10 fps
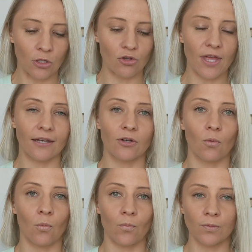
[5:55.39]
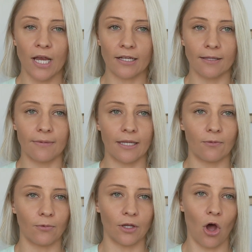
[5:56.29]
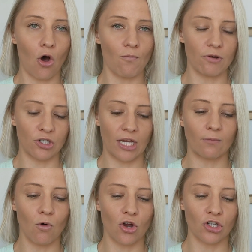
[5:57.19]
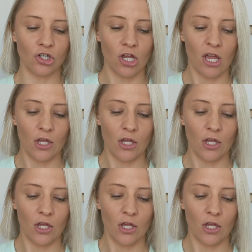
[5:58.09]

You then chuck them in with cold machine wash.